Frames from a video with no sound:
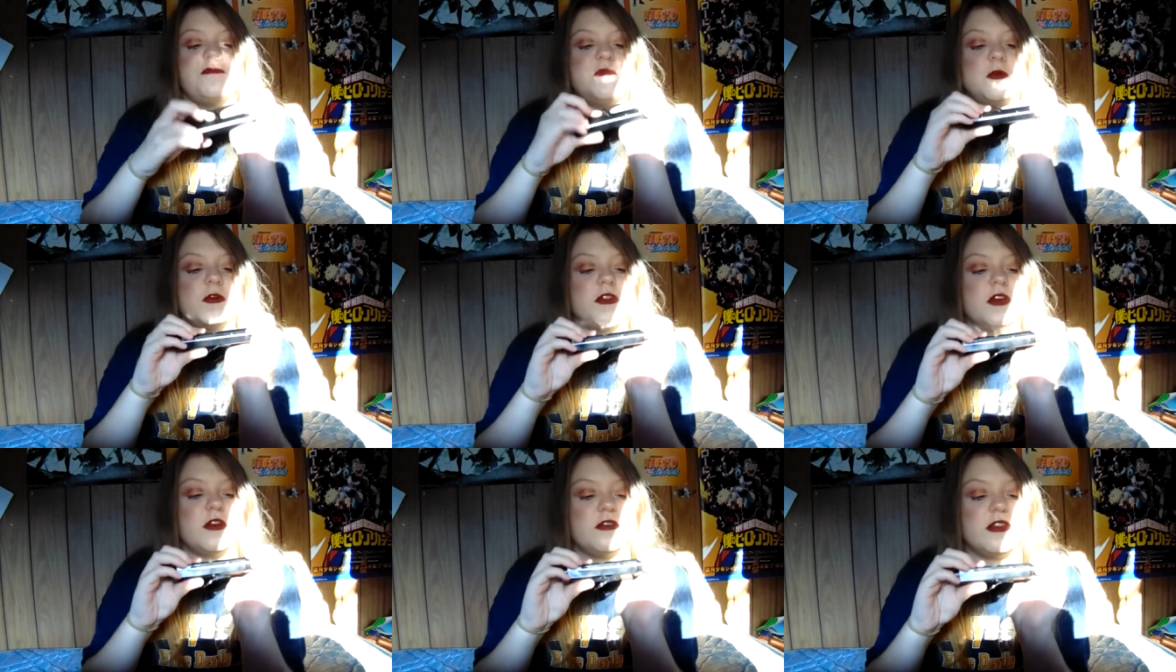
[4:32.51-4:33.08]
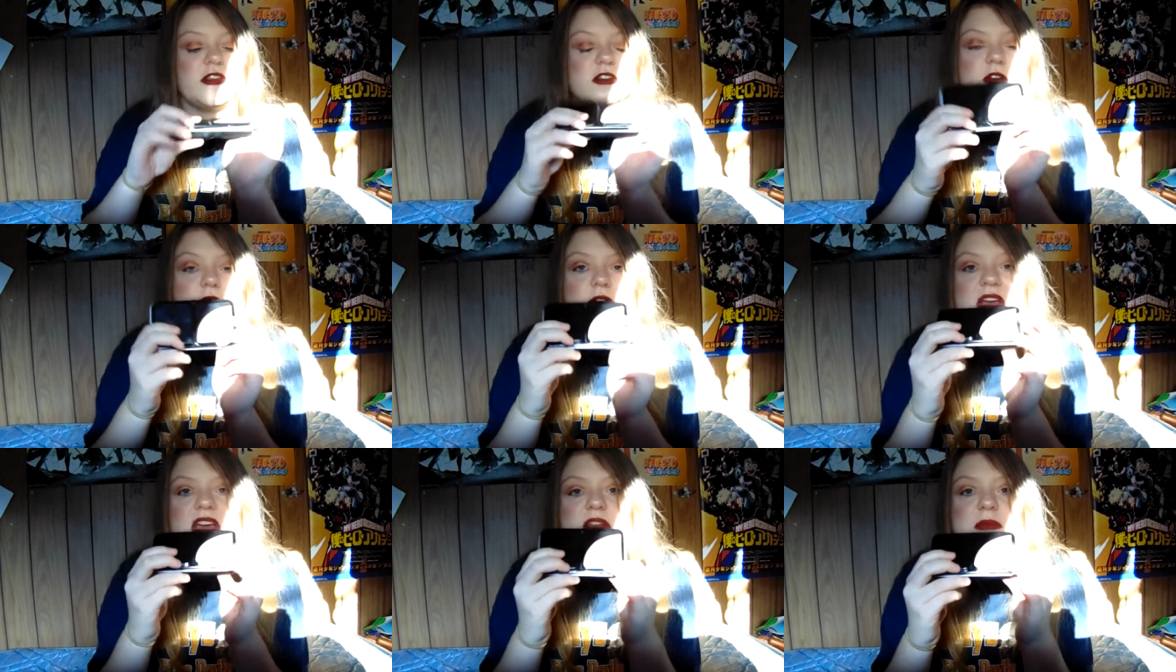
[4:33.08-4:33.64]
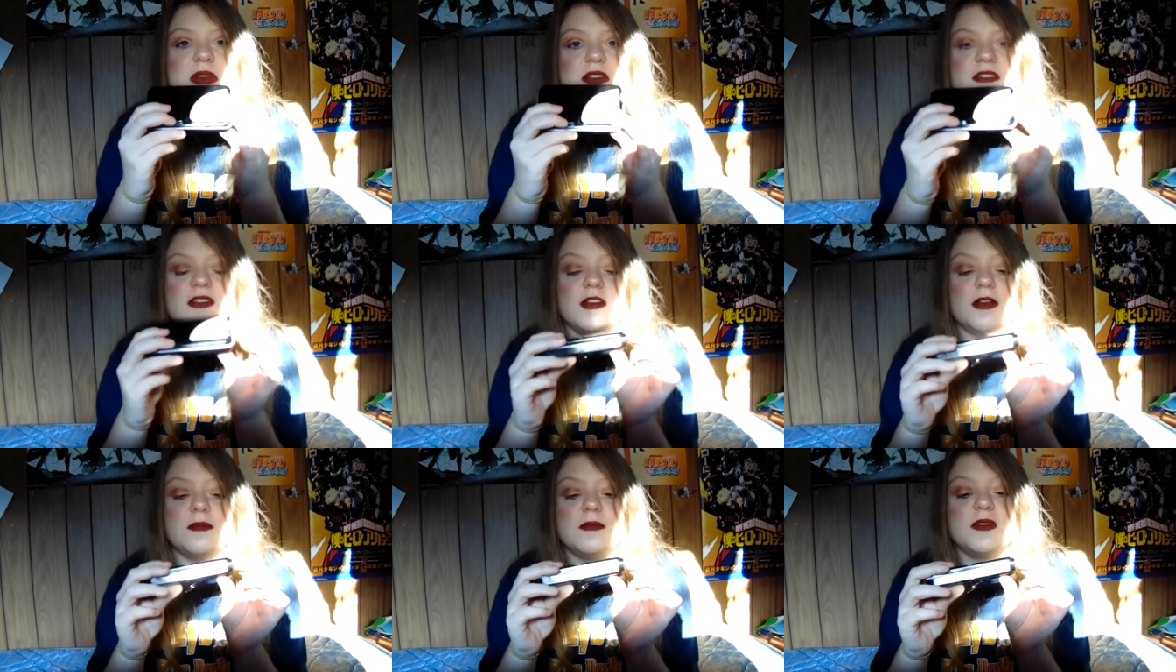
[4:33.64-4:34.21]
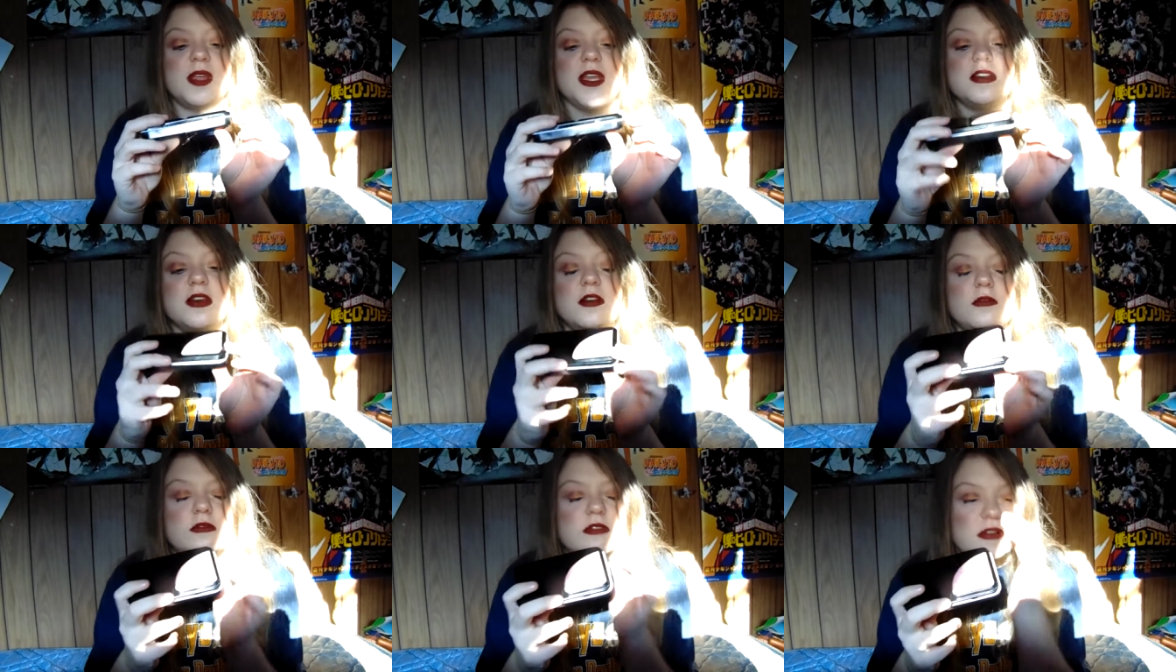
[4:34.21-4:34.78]
for those that don't know how to mix skin
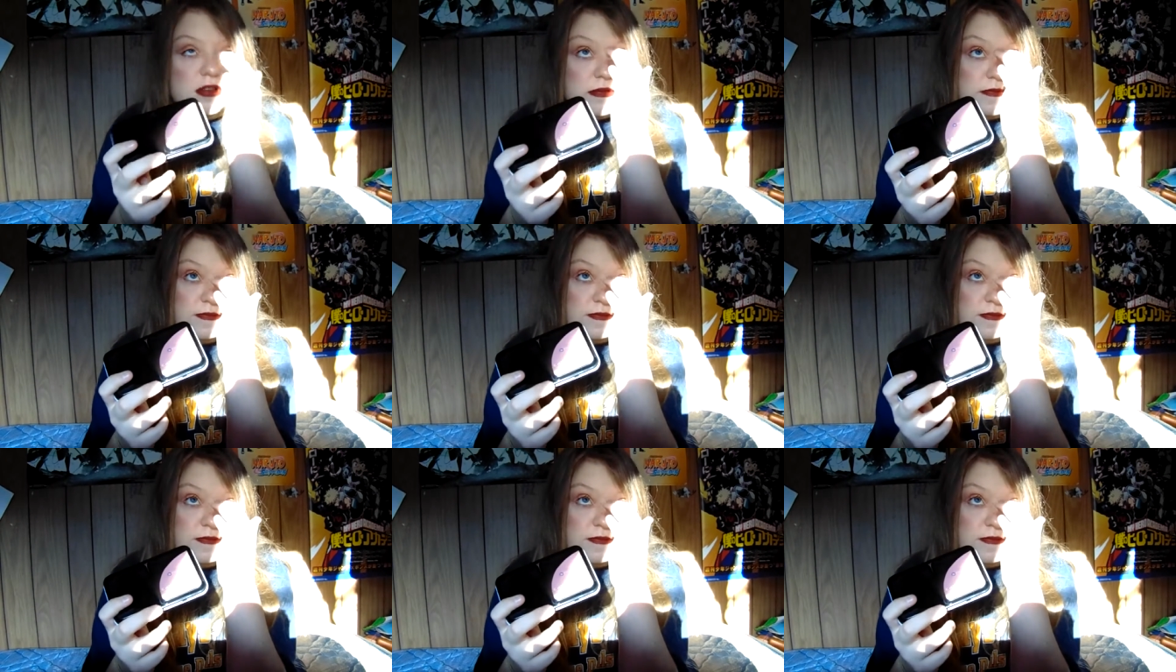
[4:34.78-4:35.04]
tones.